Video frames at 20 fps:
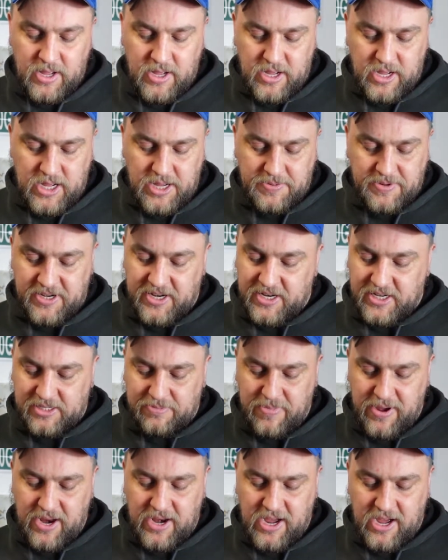Um, and
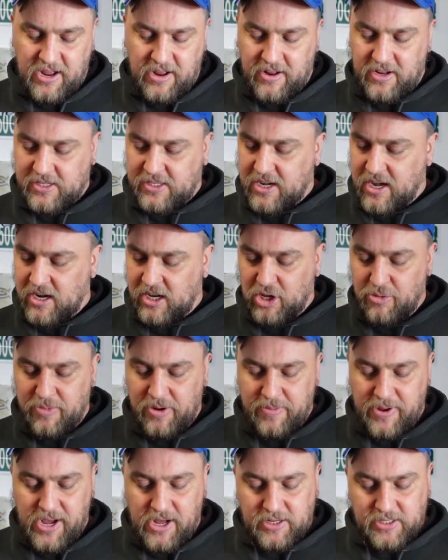it's made out, it's got
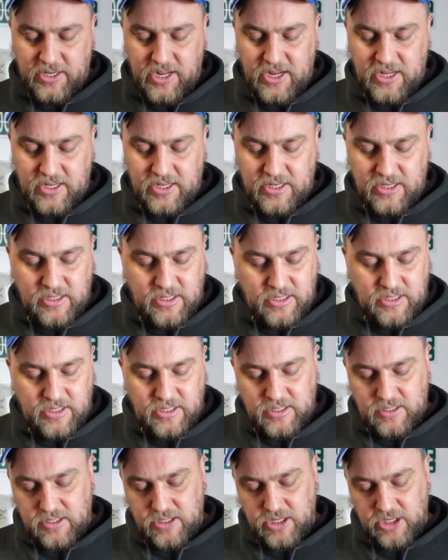aluminum housing.
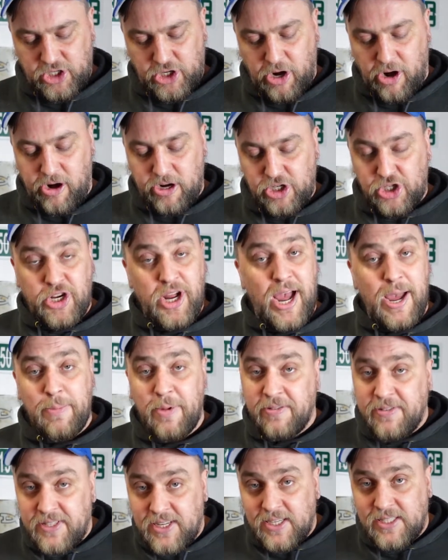It's a charge
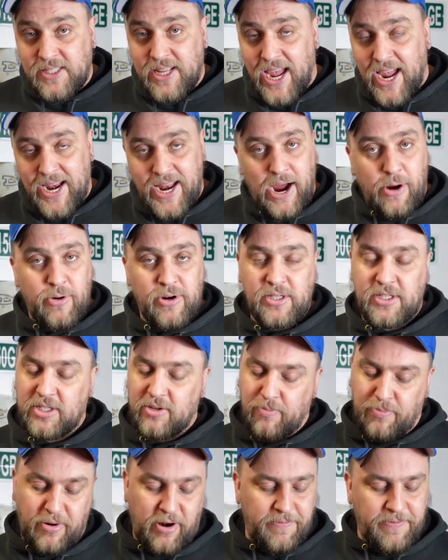time of six to eight hours,
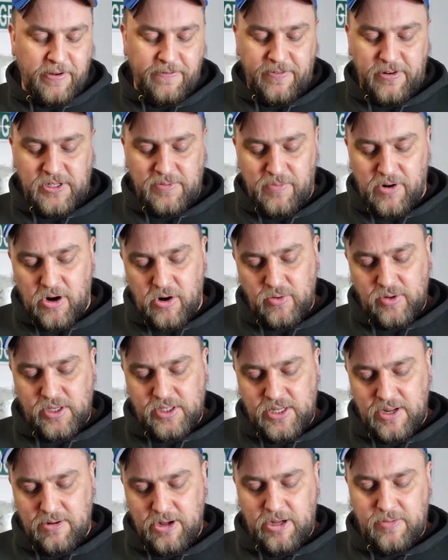so perfect for tomorrow when
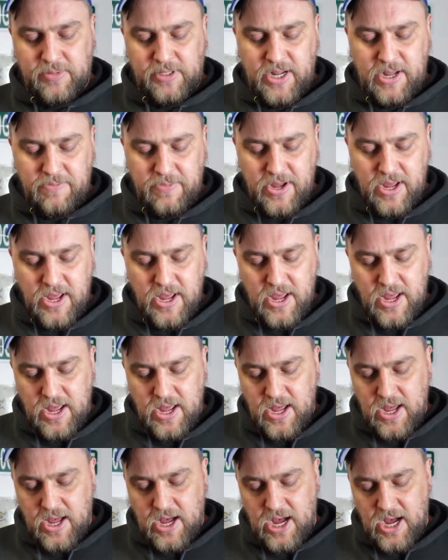the sun comes up.
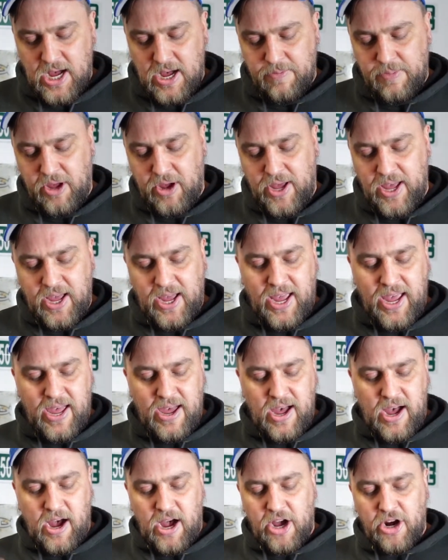Um, you could
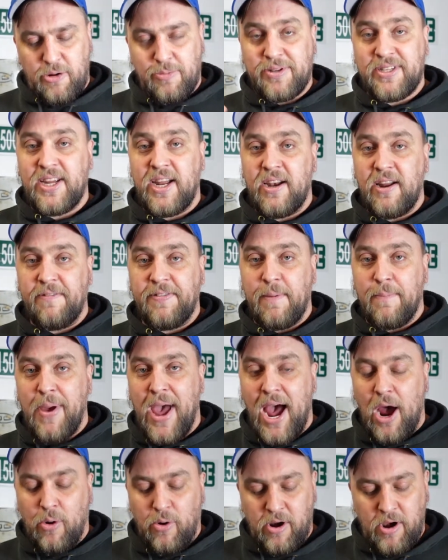get 100% of the
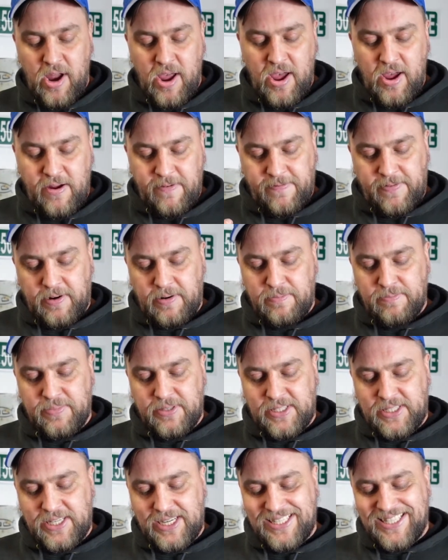power from
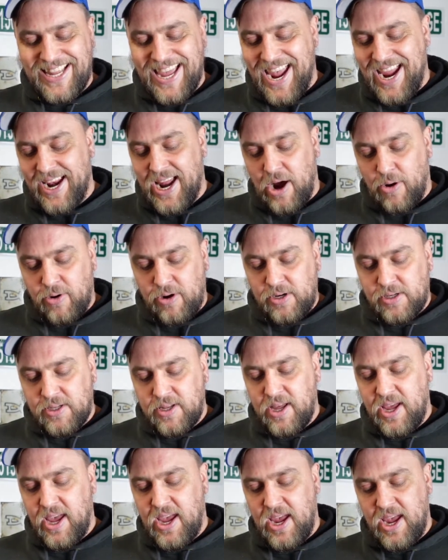six to eight
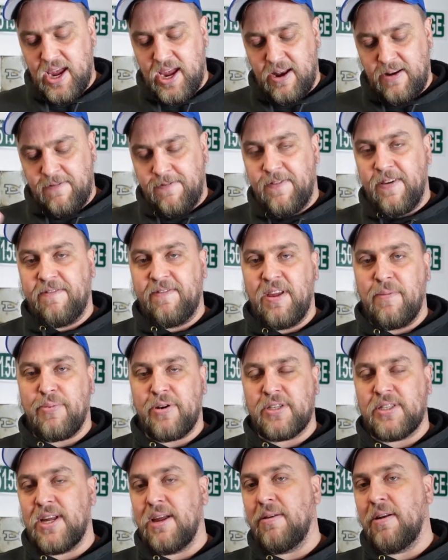hours and
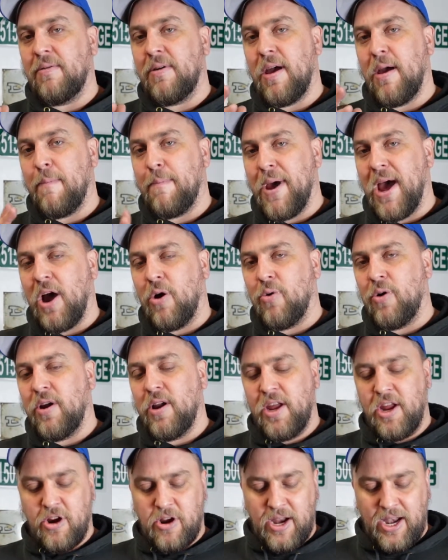50%
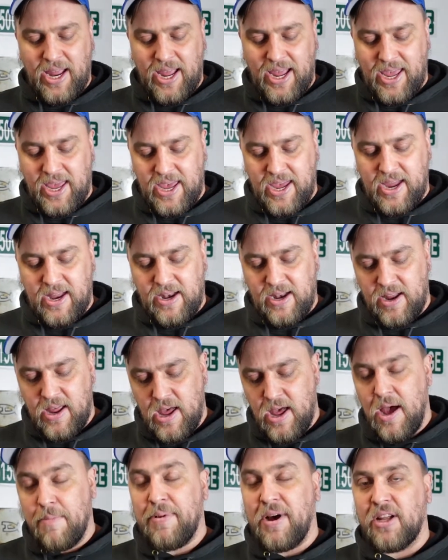power, you're gonna get
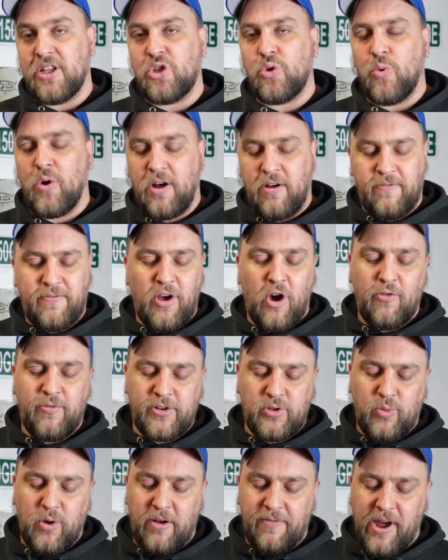about 12,
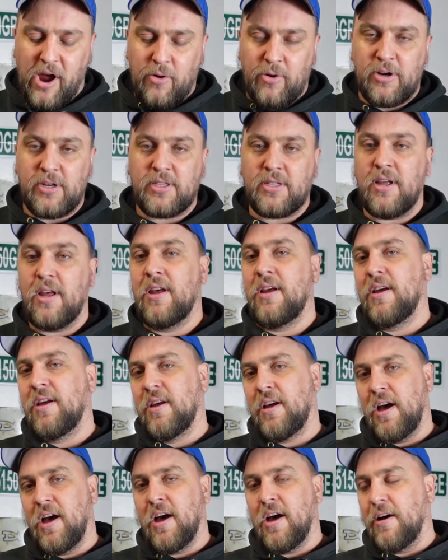over 12 hours
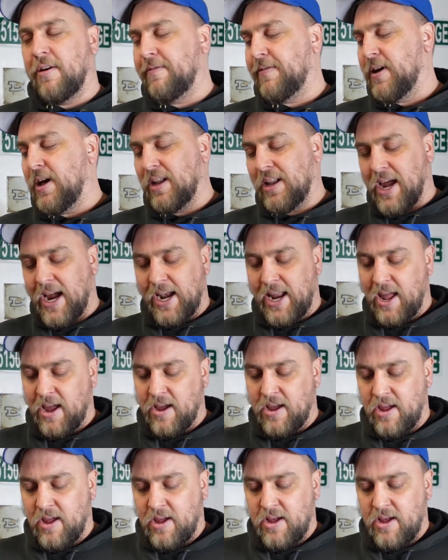of lighting.